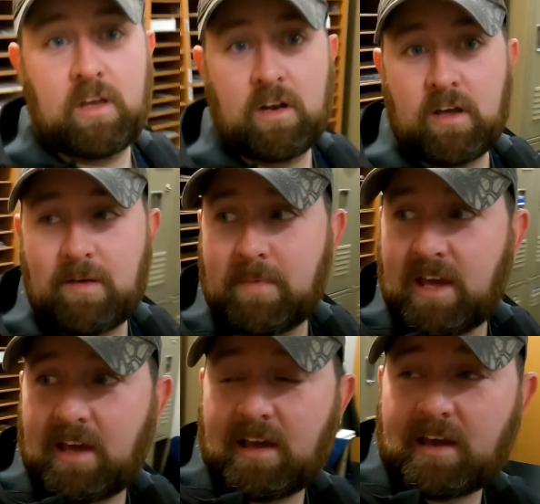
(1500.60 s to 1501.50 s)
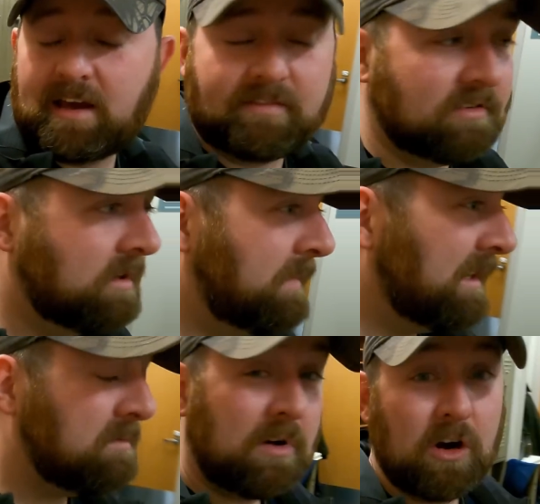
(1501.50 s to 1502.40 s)
then I may have to come
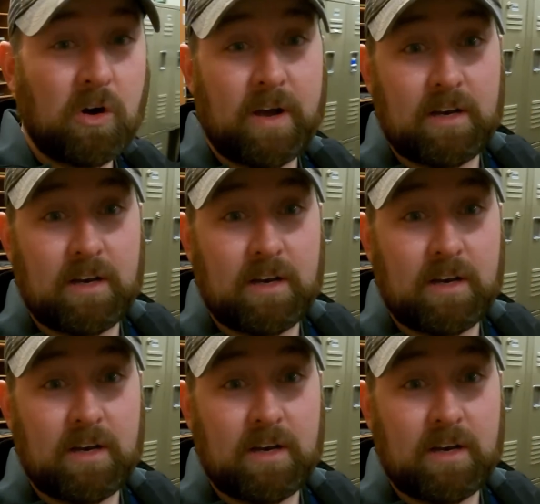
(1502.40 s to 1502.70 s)
back tomorrow.